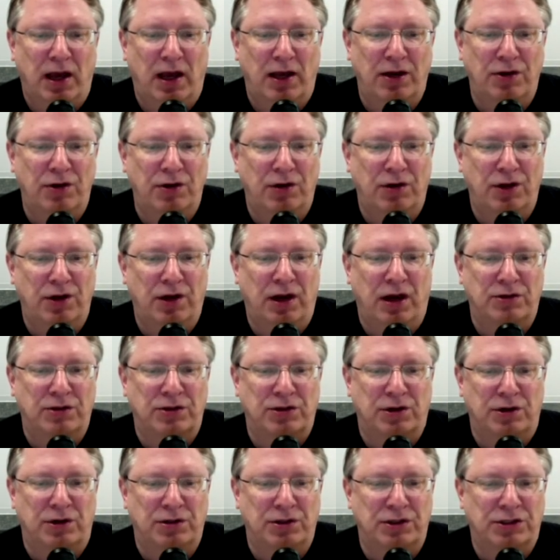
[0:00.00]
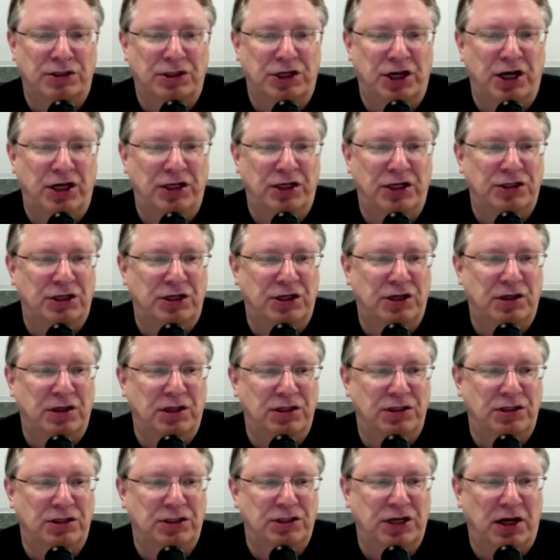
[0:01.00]
And you can now start to change any of
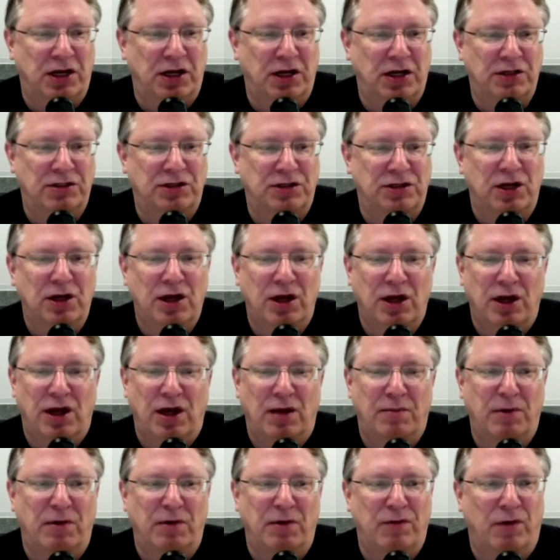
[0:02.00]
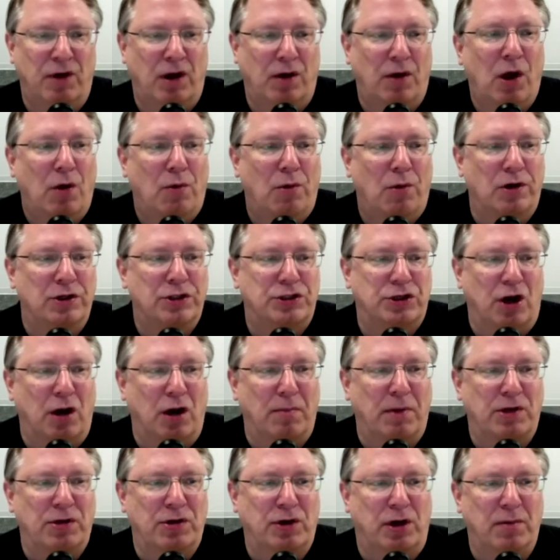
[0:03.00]
these settings and move around. We're gonna
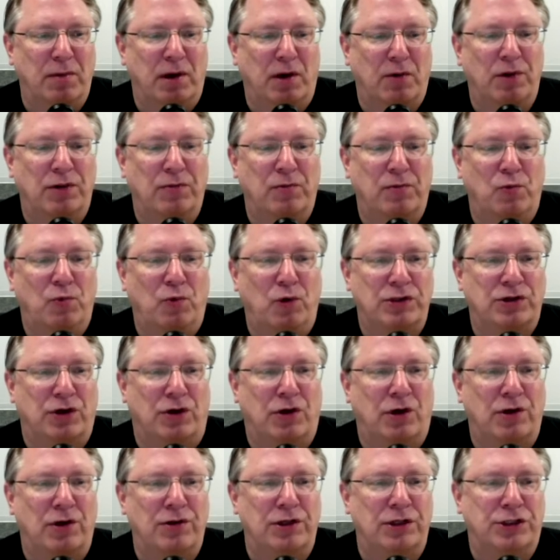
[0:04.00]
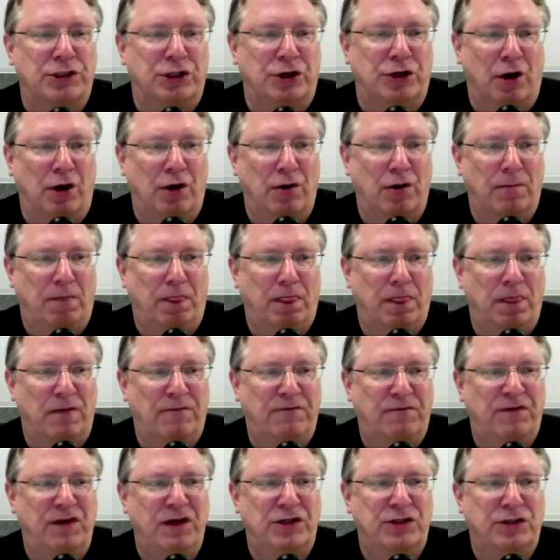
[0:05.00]
start by talking about what, what's on the chart, the
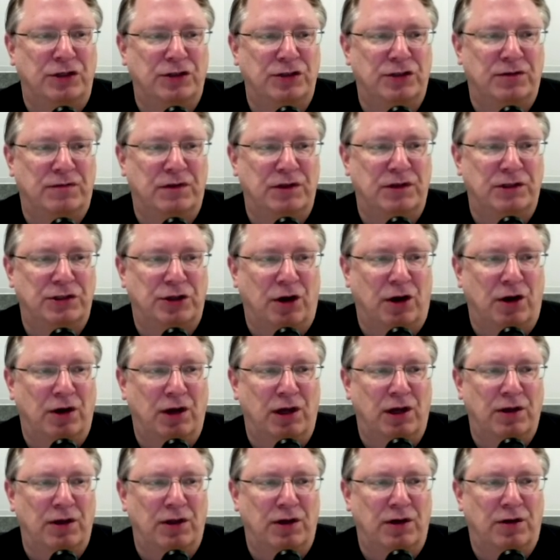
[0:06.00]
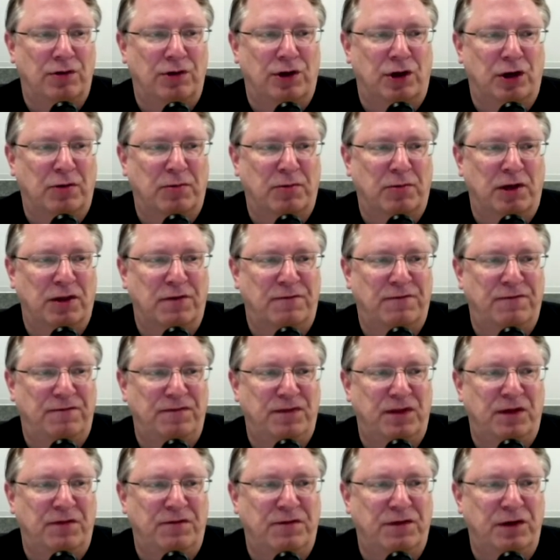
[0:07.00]
features of the chart, and then I'll talk about the,
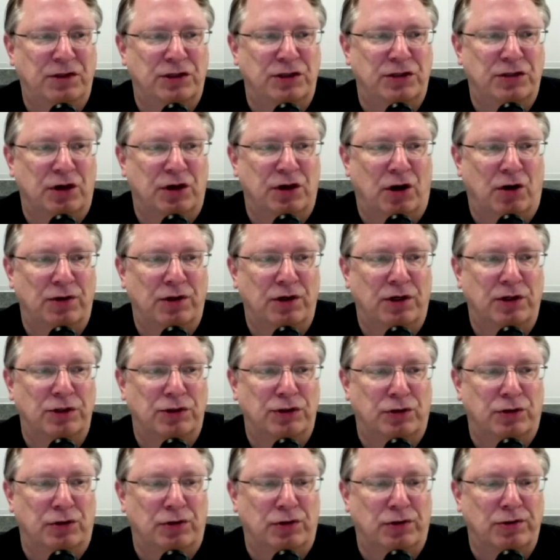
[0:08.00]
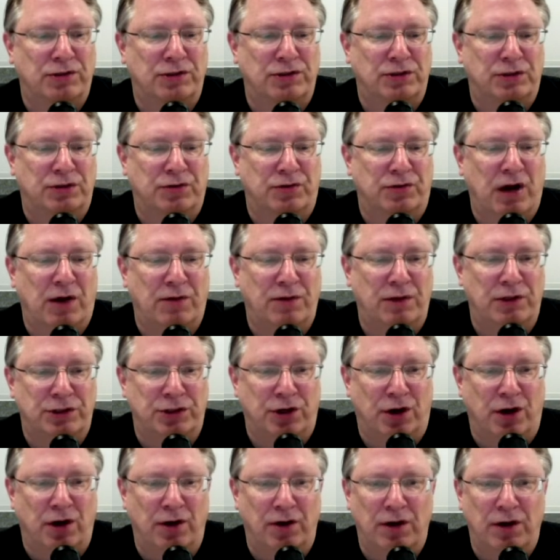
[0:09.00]
the features, all the controls that surround the
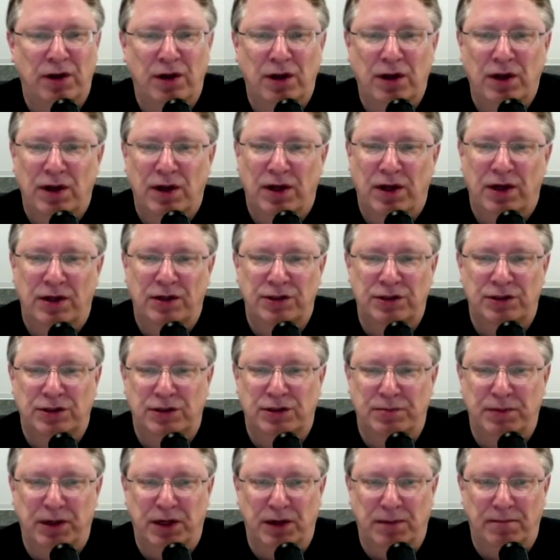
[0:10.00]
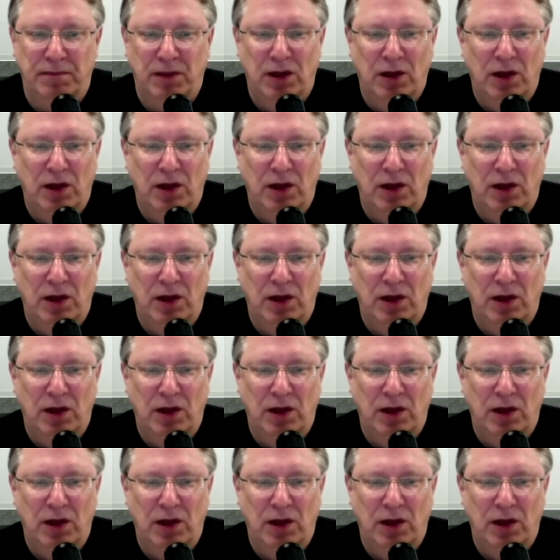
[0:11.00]
chart in just a minute.